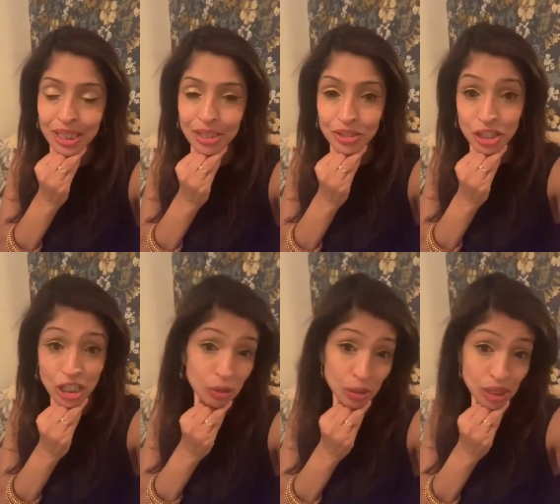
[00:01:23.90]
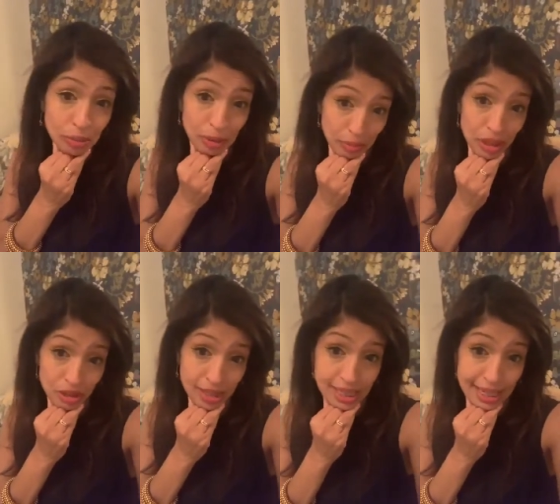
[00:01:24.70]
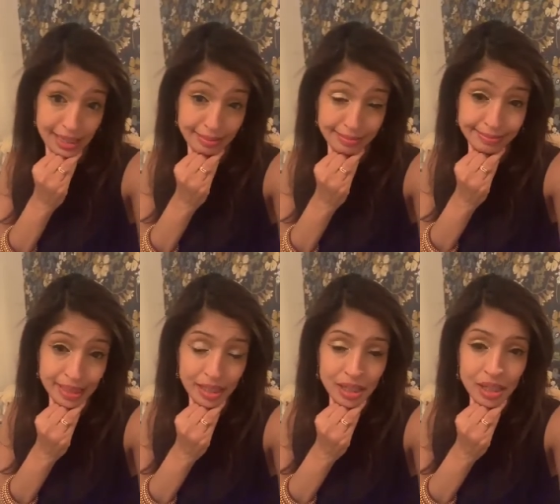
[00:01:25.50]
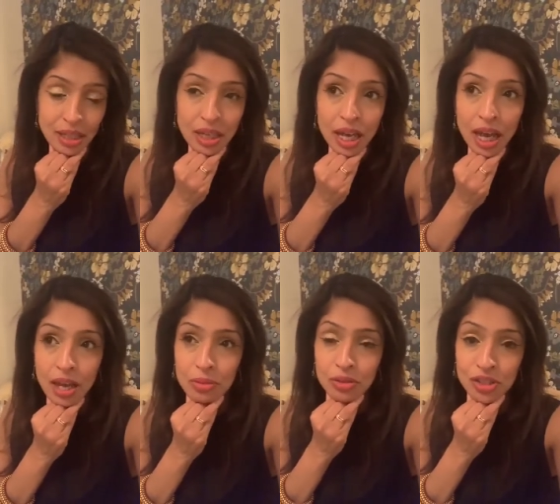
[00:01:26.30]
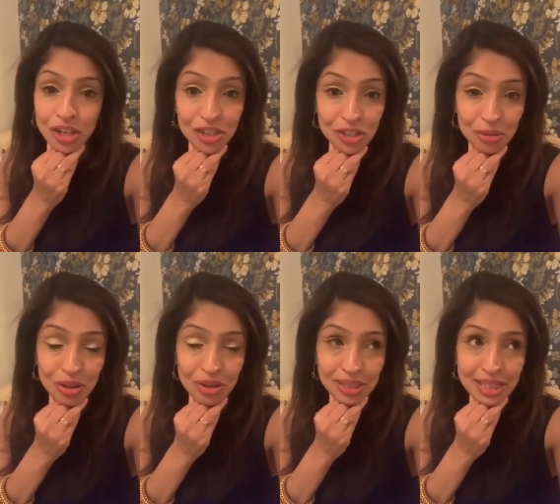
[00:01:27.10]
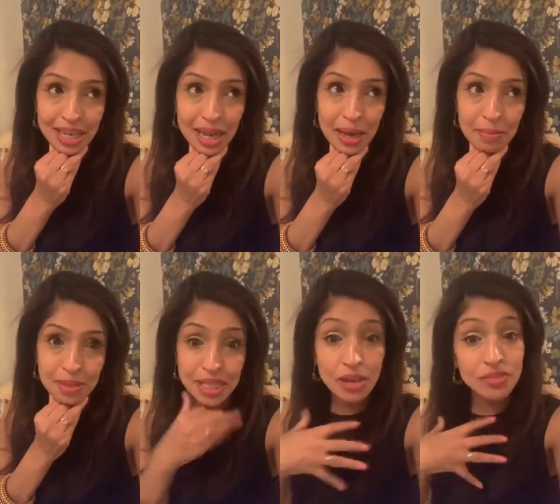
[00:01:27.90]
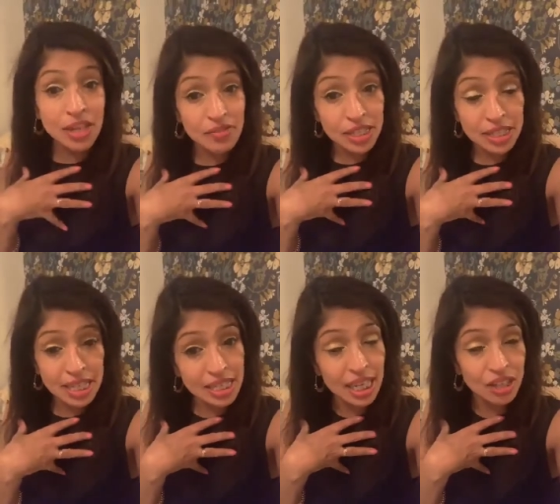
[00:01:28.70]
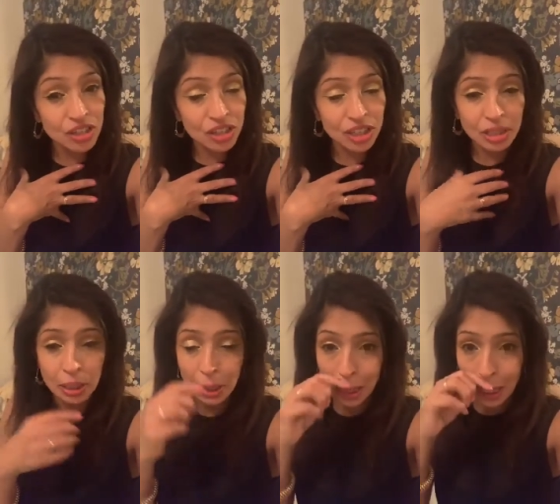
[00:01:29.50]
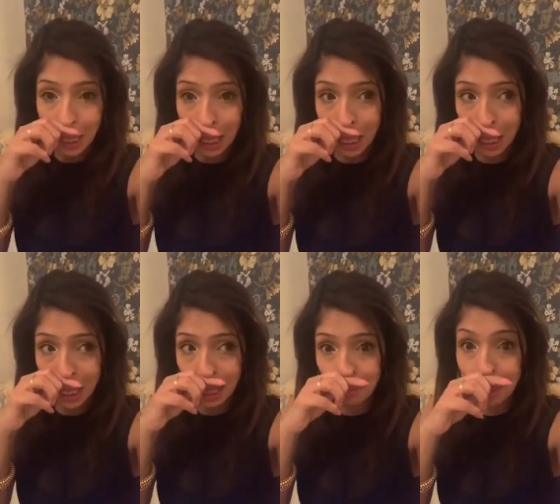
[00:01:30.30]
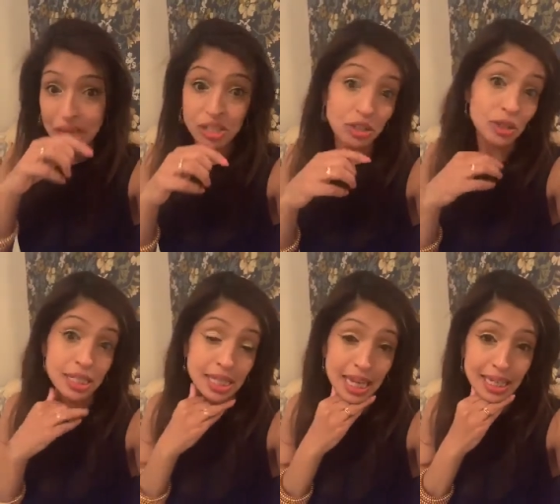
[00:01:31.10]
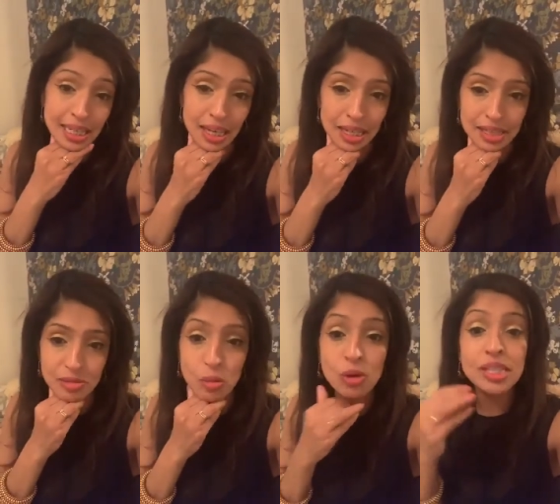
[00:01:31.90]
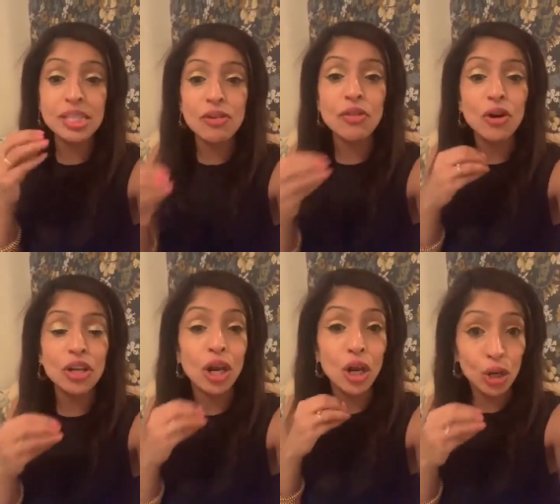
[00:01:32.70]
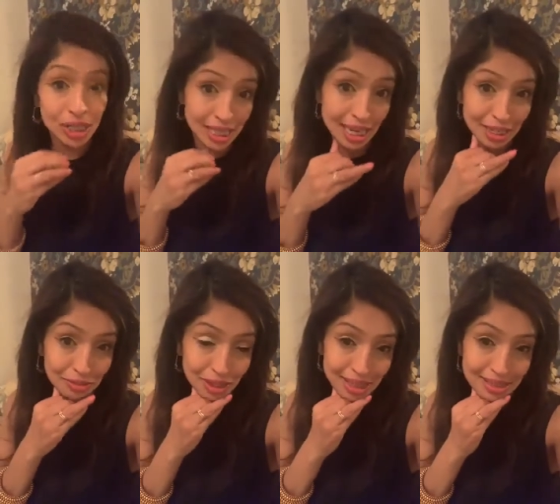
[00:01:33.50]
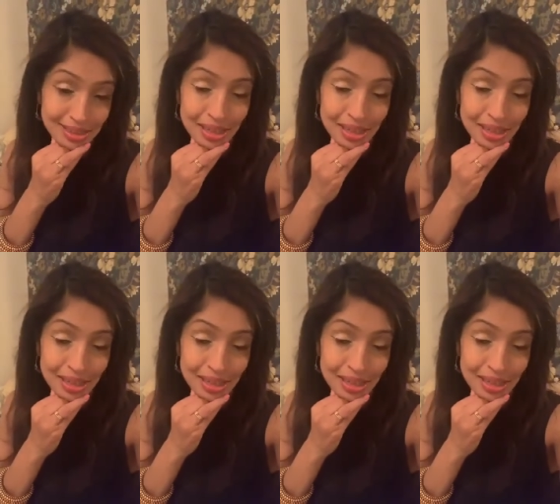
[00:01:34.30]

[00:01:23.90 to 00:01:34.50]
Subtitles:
show you what commitment looks like. Shows you what self-dedication and passion looks like, and what self-honor looks like, right?